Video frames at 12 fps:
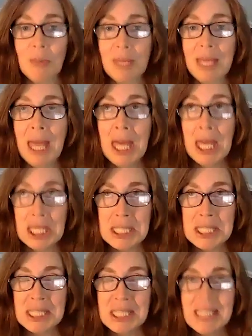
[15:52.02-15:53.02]

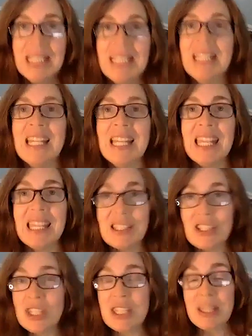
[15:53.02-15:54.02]
because it
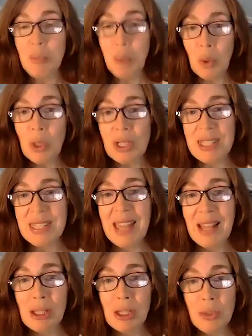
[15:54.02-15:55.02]
just supports
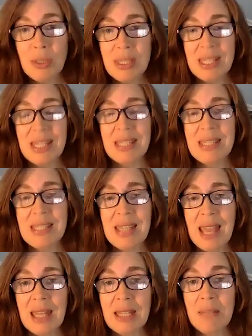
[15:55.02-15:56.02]
that closeness
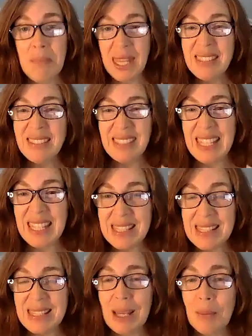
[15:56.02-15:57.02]
and it makes it
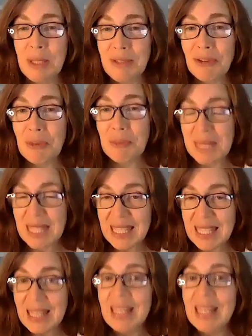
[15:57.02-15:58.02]
easy. I mean, for
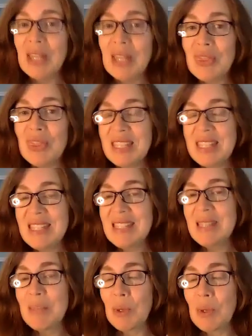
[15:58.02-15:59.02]
me, this is
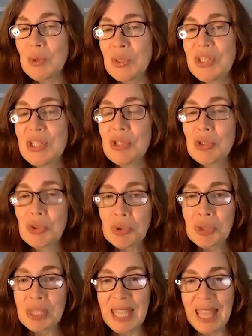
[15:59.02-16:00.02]
the most
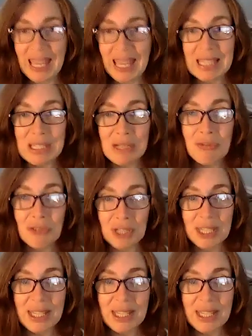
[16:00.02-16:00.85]
truly hands free